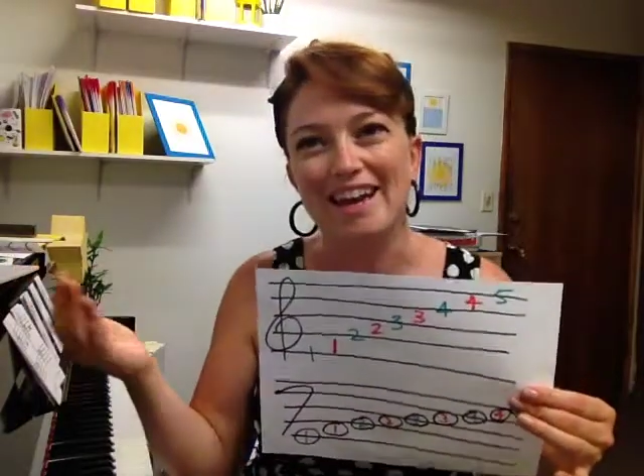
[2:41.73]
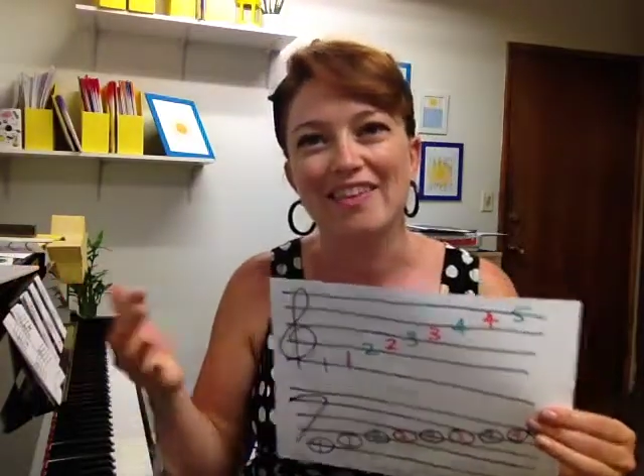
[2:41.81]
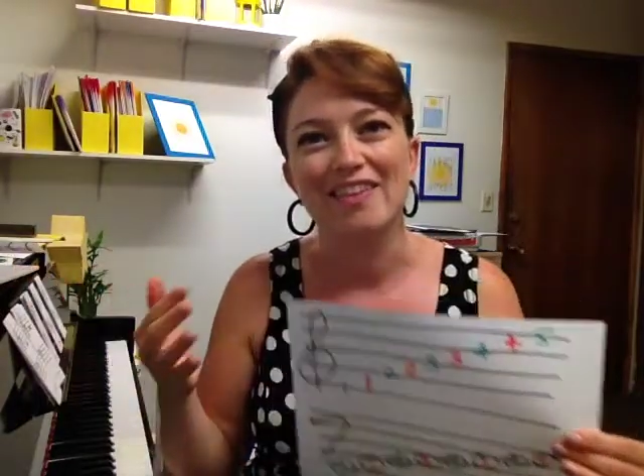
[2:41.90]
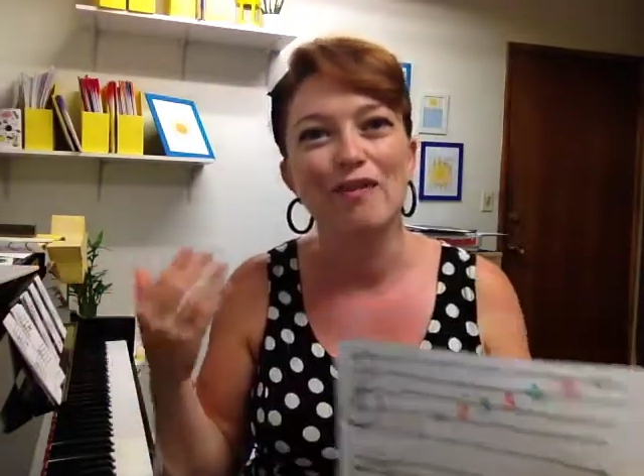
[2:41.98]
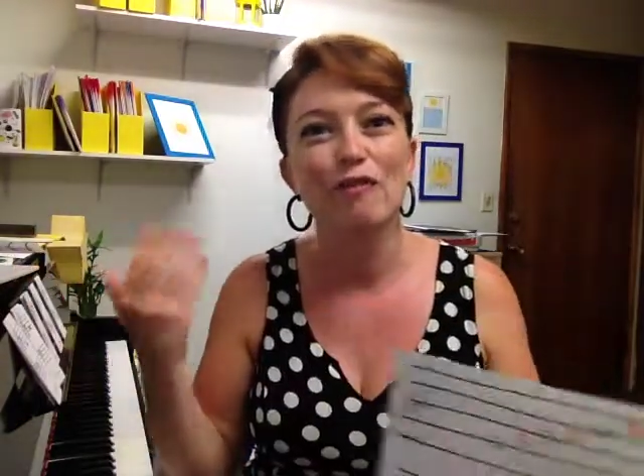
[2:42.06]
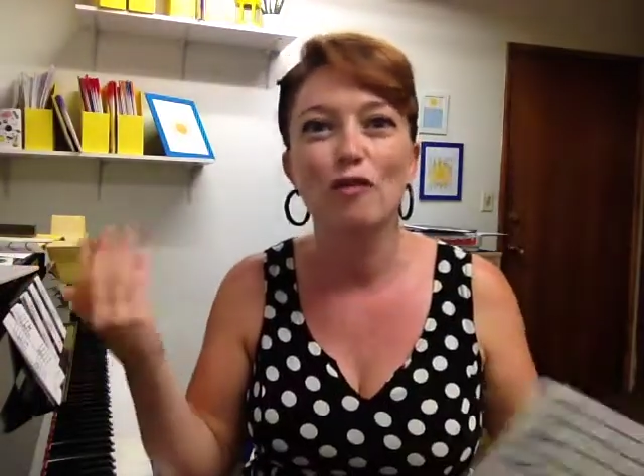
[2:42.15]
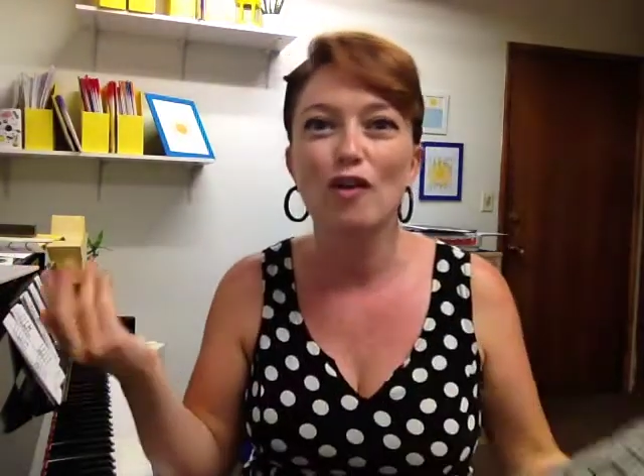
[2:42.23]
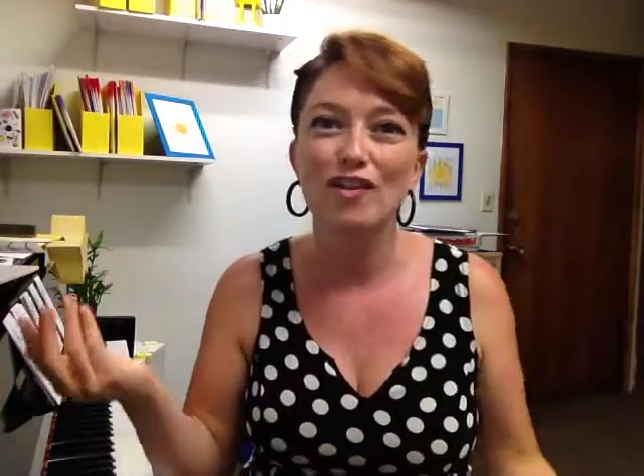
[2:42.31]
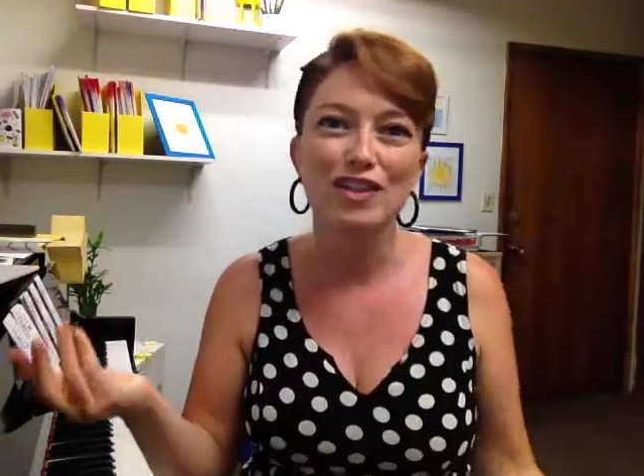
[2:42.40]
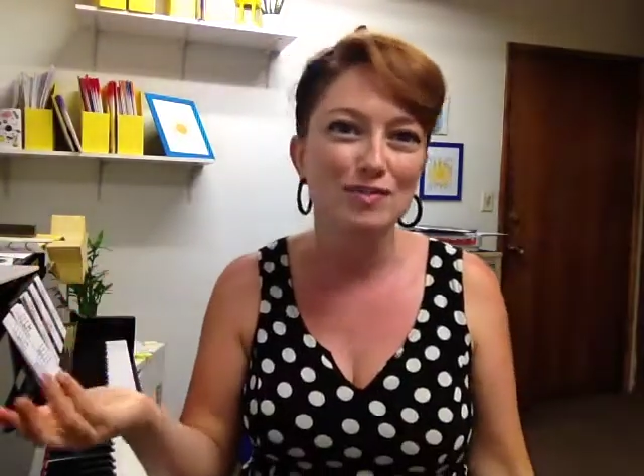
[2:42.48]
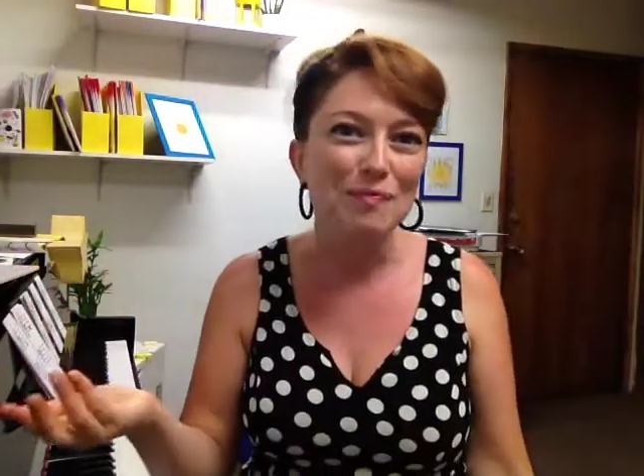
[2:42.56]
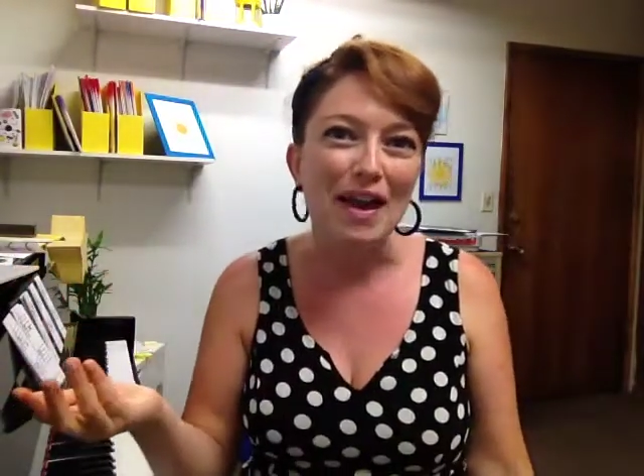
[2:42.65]
and the fourth
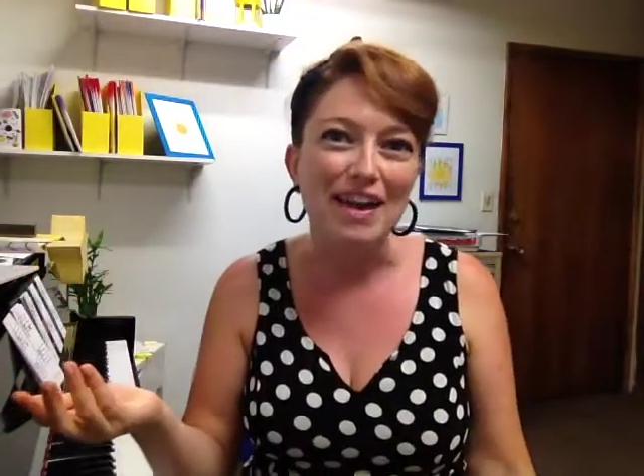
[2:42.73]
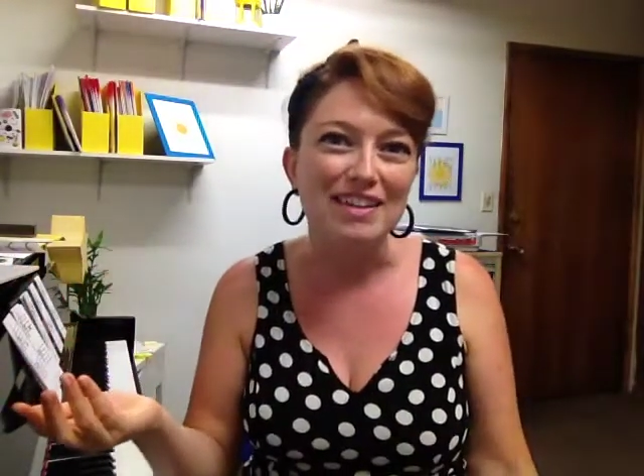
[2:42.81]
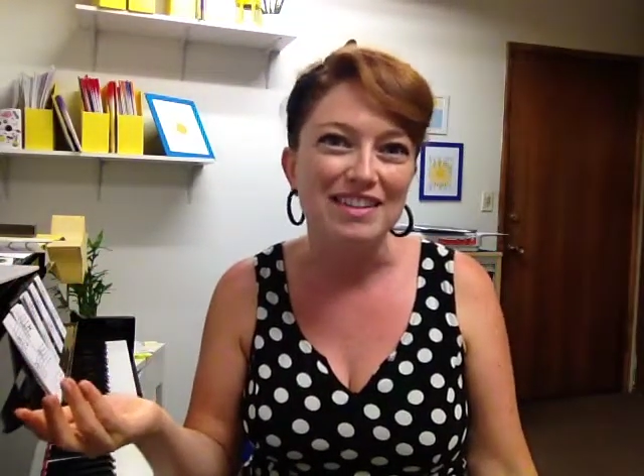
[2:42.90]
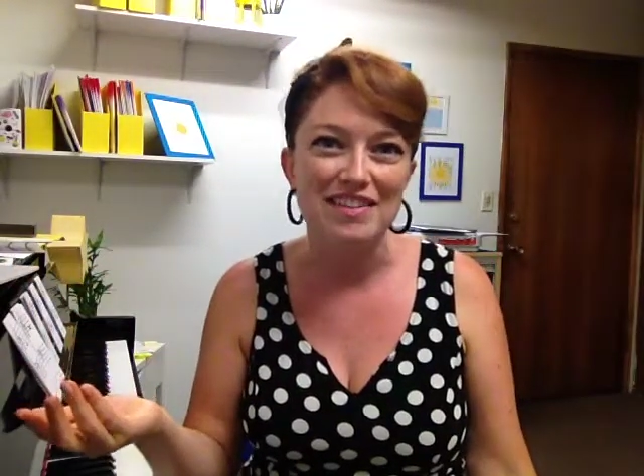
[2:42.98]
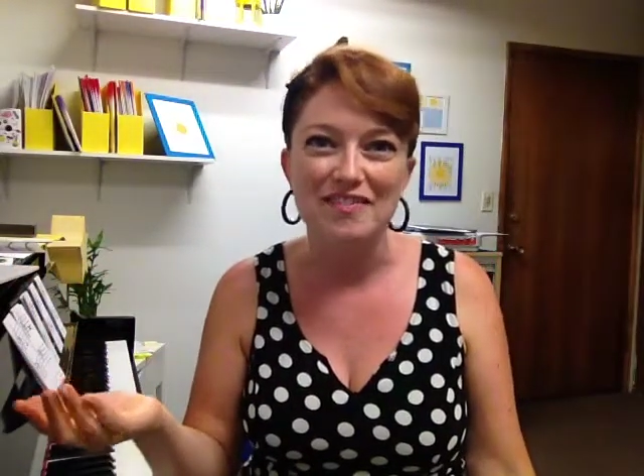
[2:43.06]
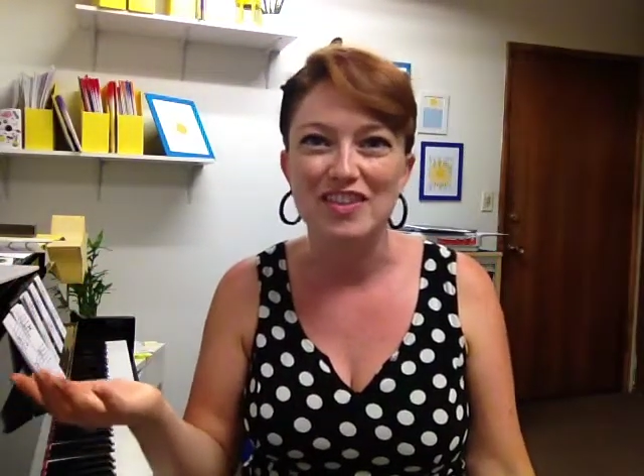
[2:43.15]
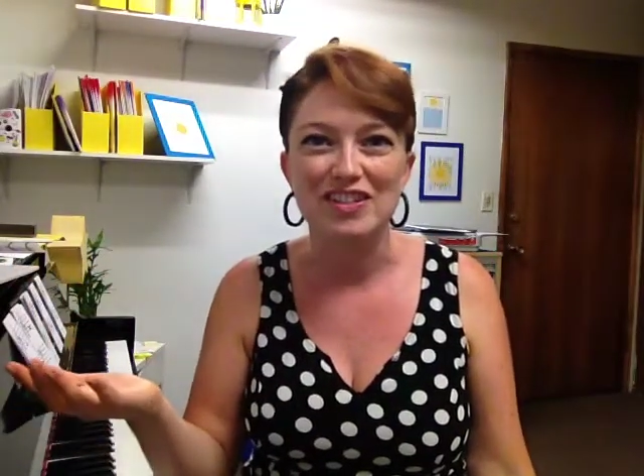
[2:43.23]
space of